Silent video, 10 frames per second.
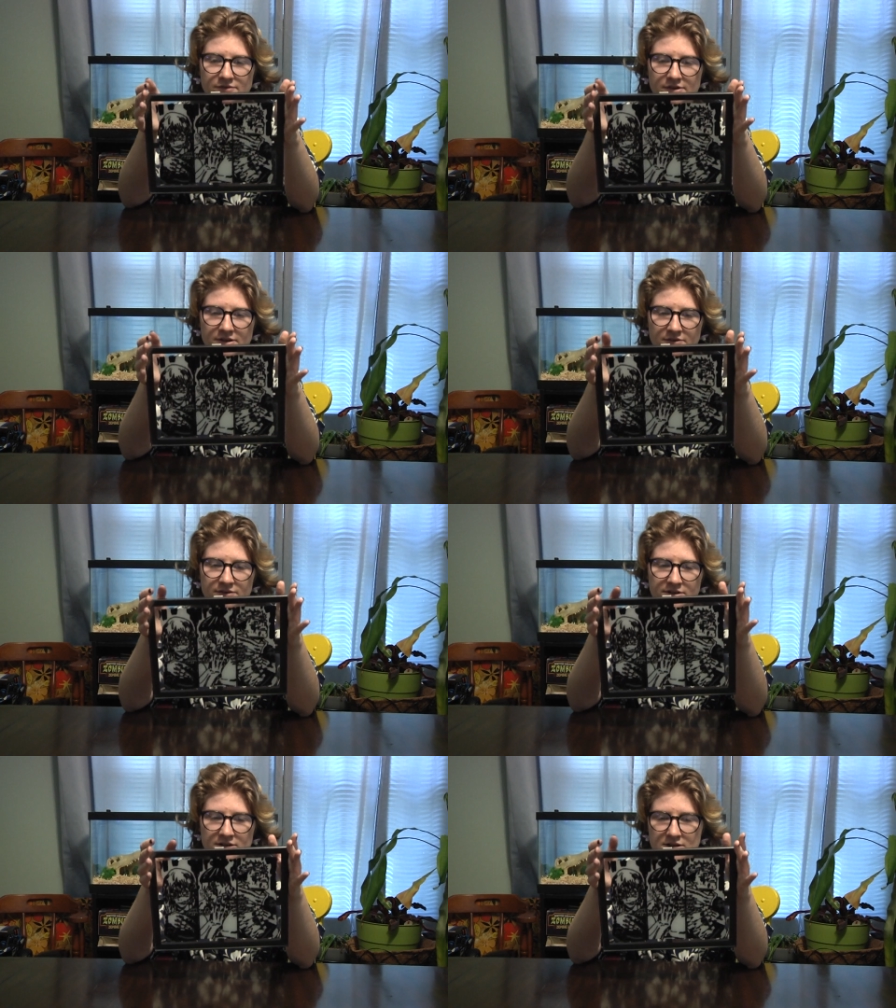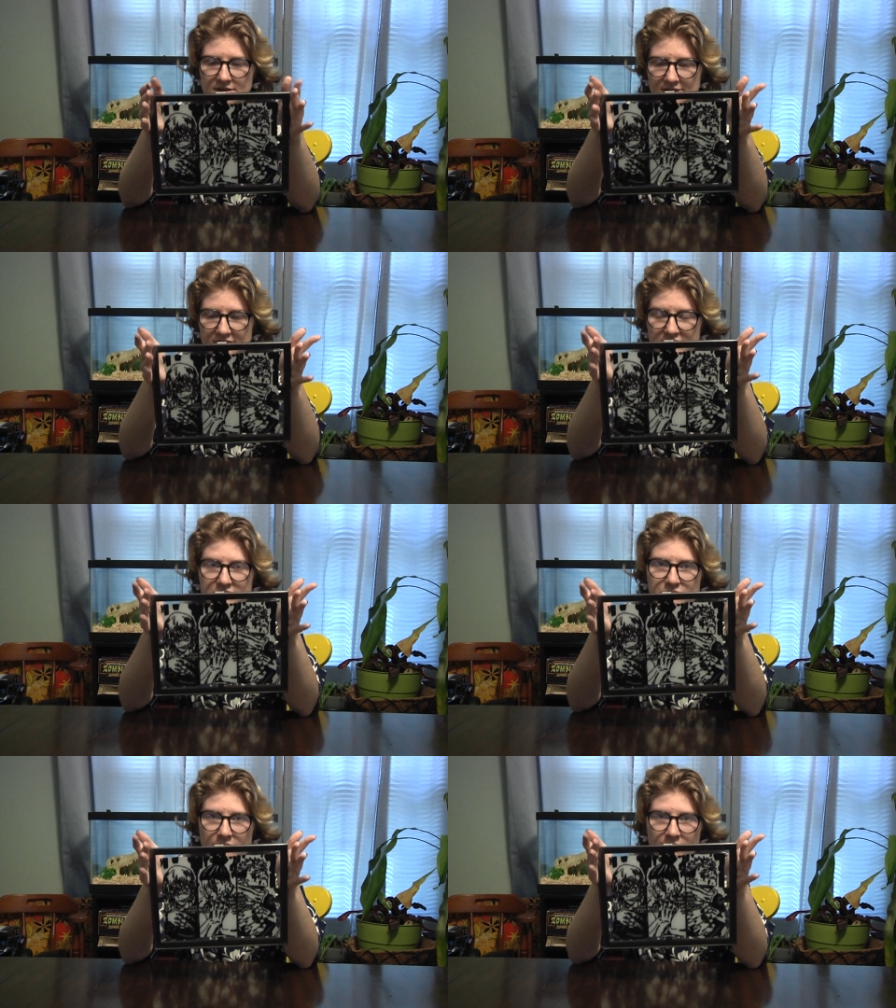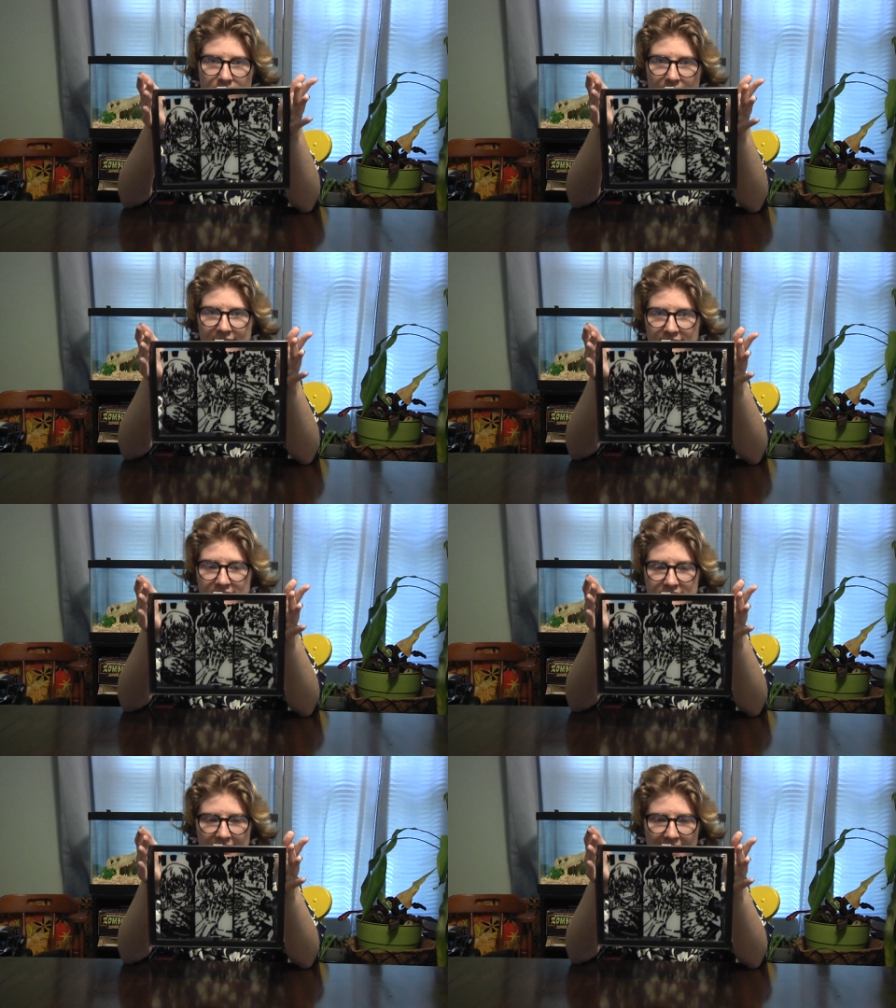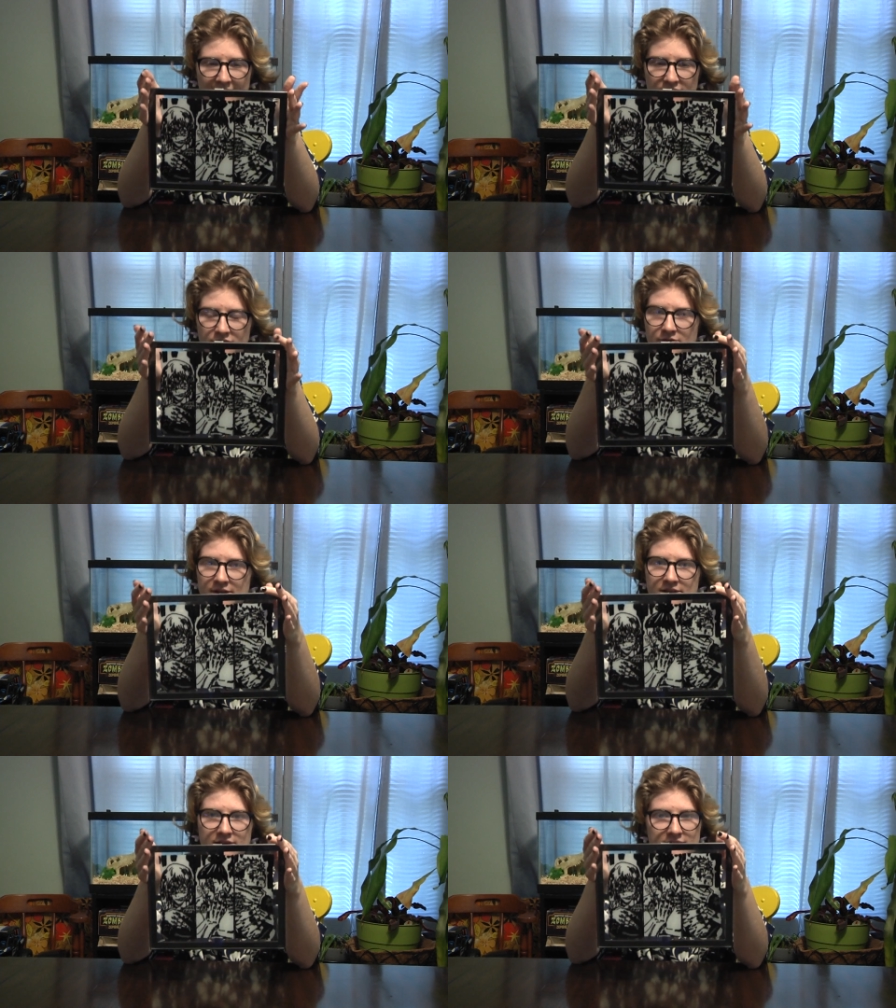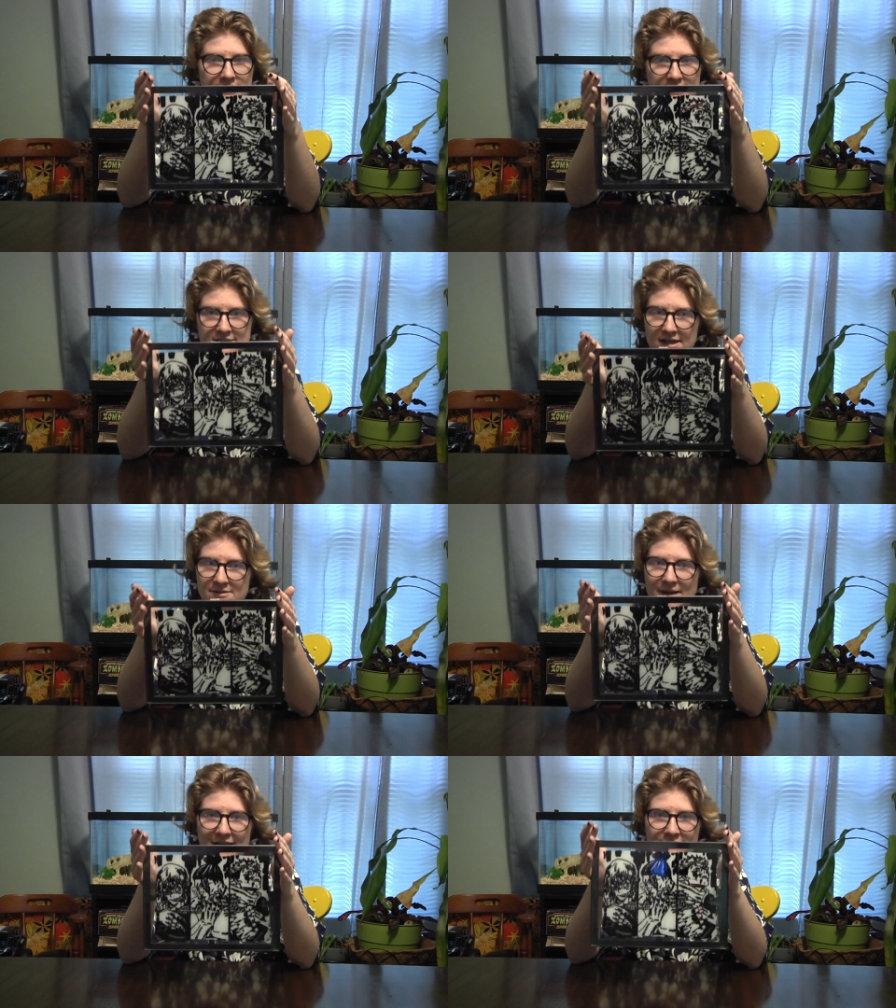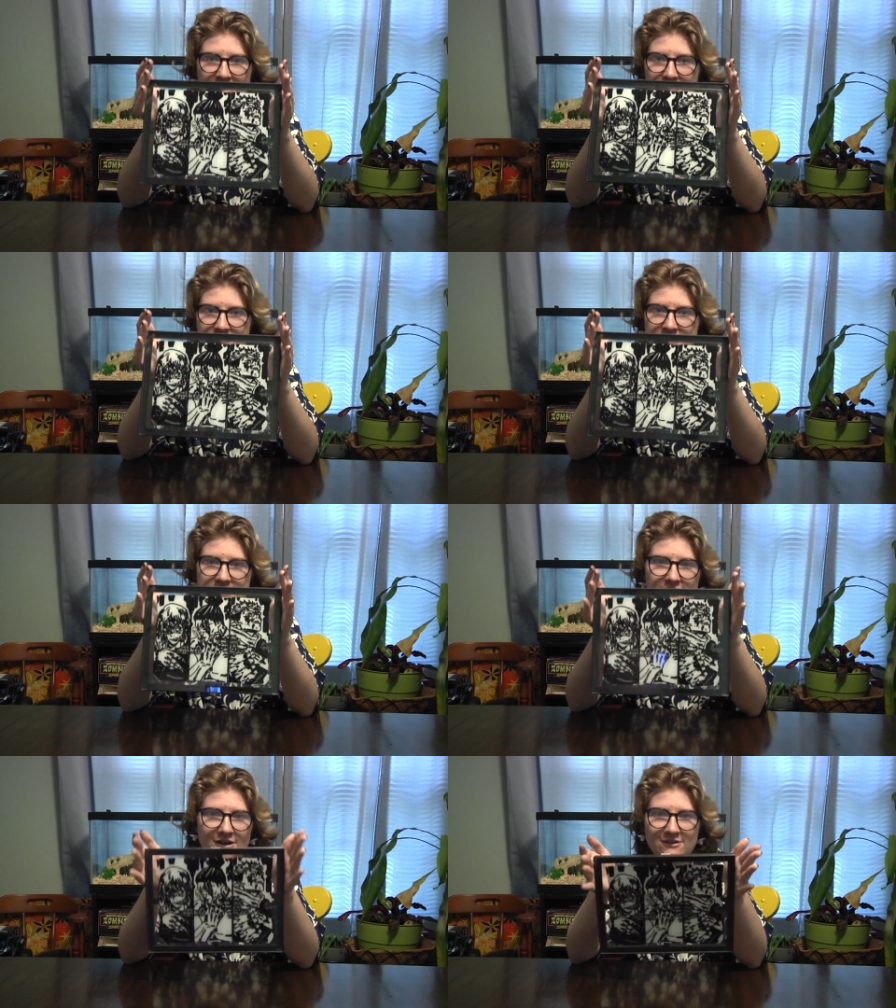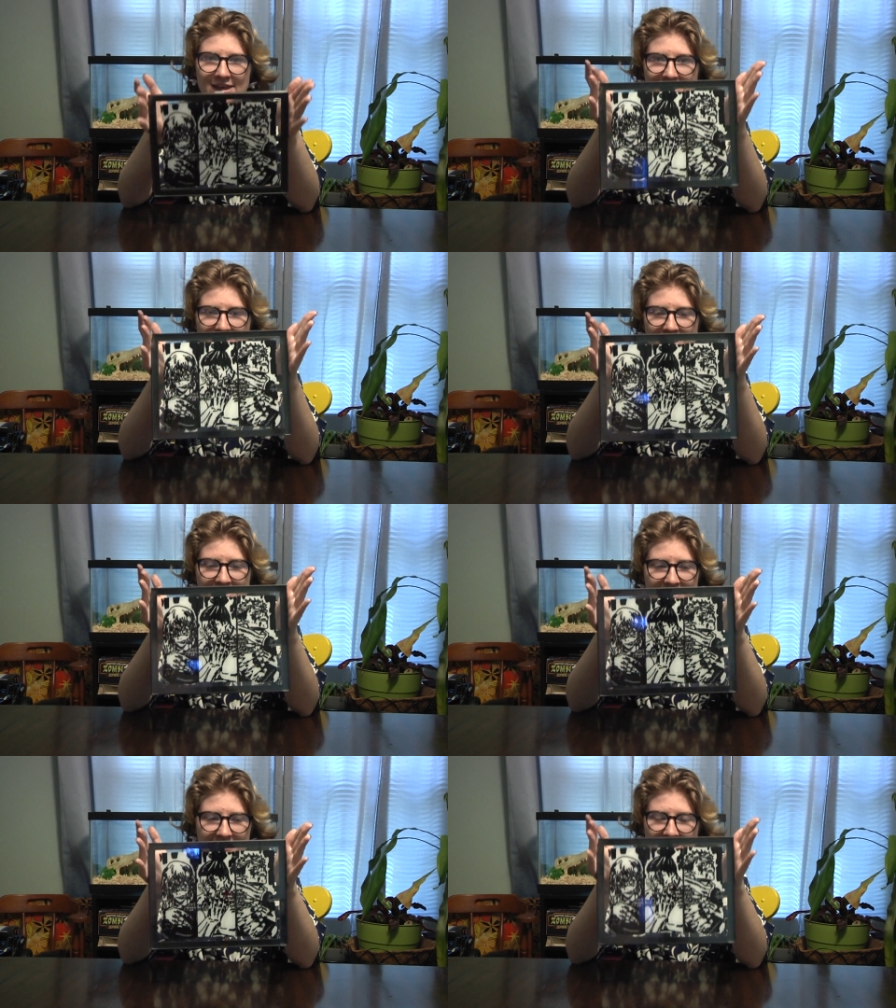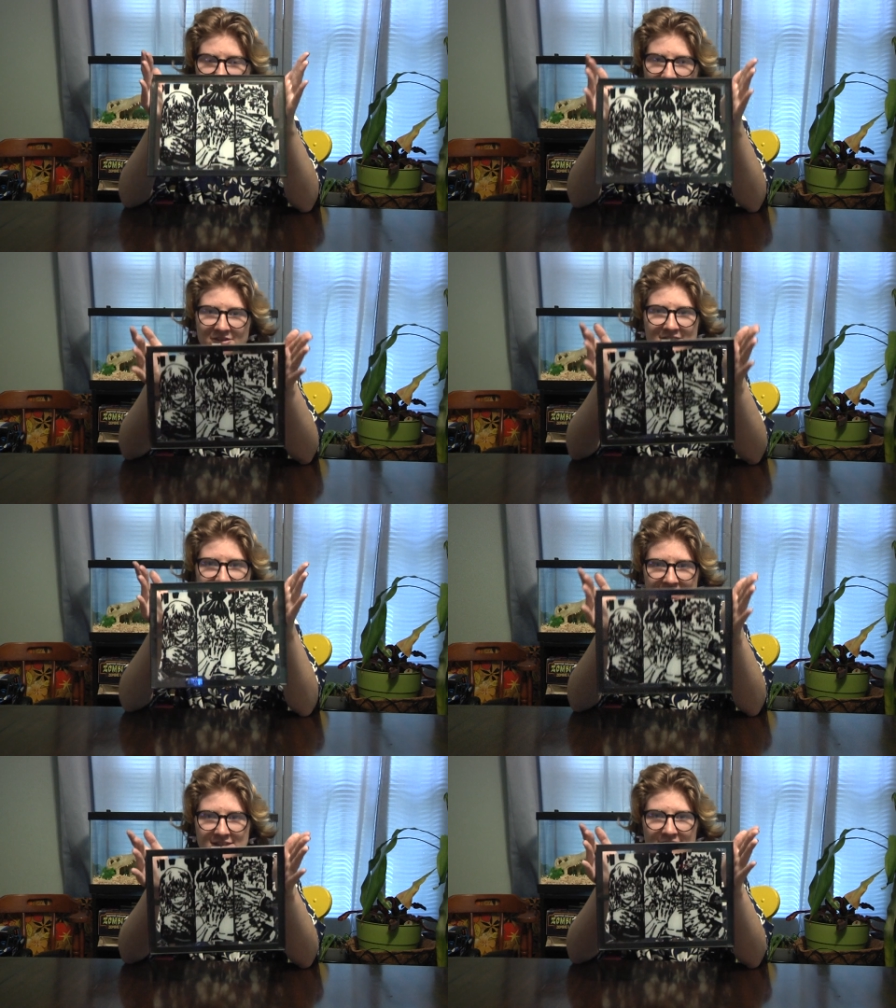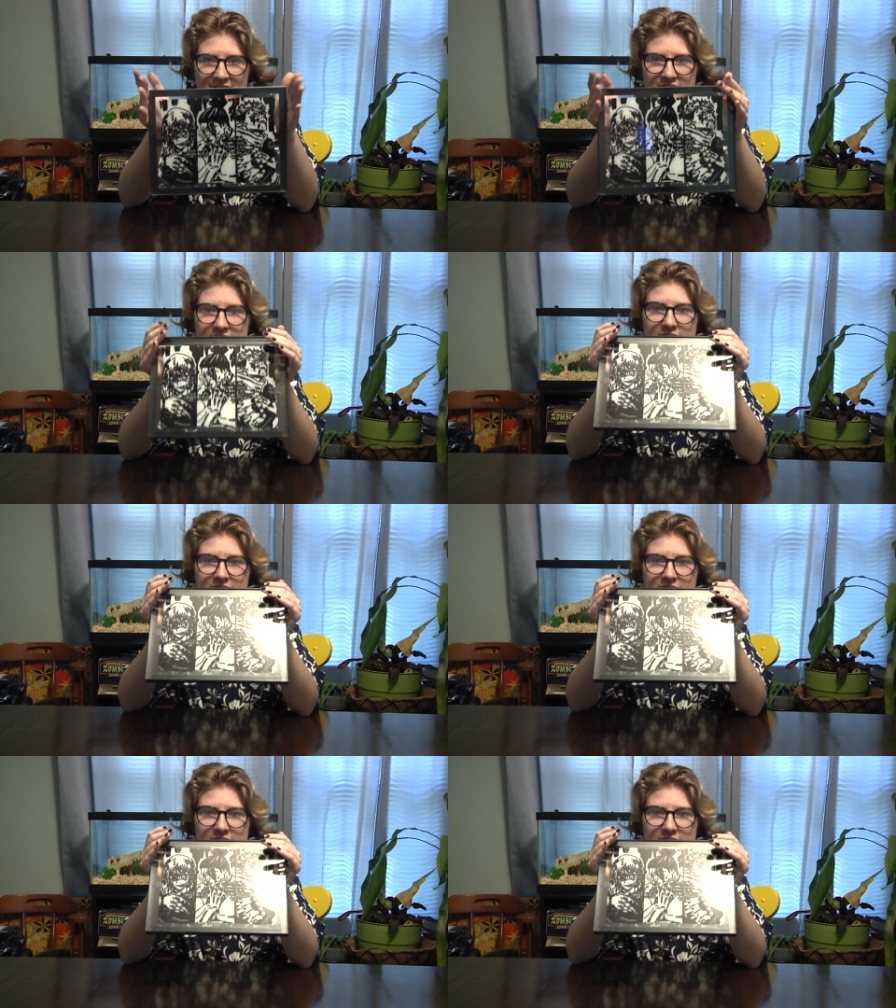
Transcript: and over. This is just what one of mine looks like after doing the entire background, all the outlining, and all the details.